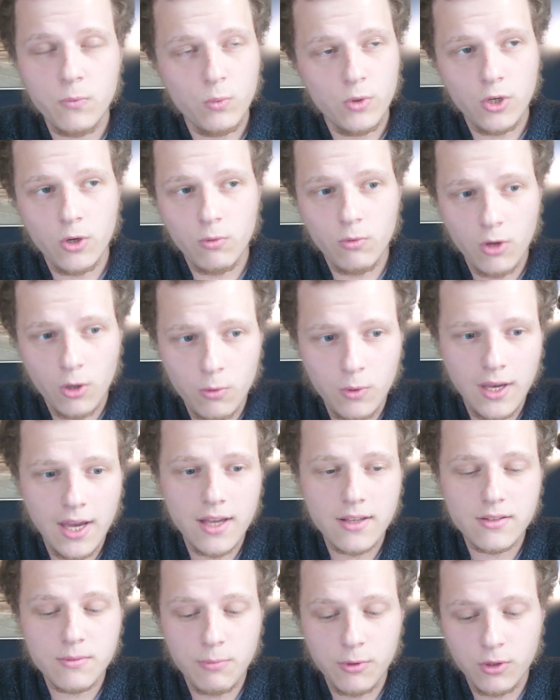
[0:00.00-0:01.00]
We don't know
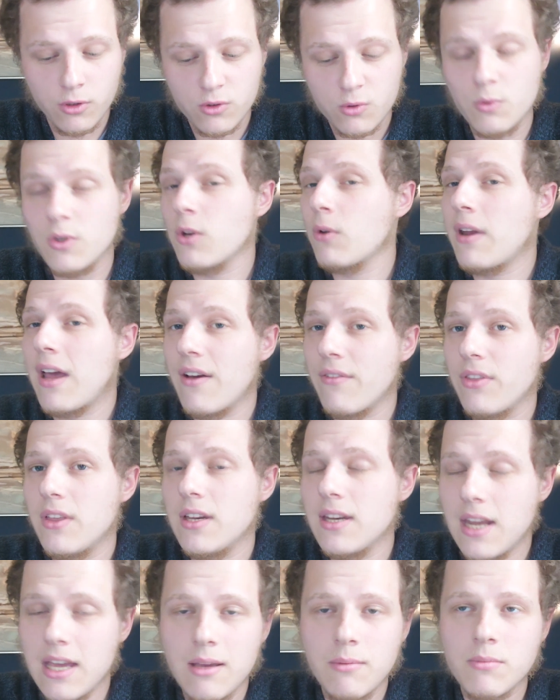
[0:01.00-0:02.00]
yet because we don't have
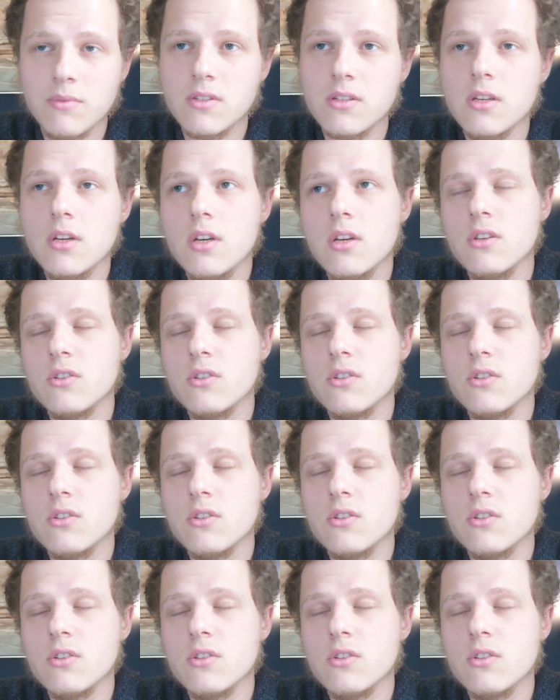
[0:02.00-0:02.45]
their names.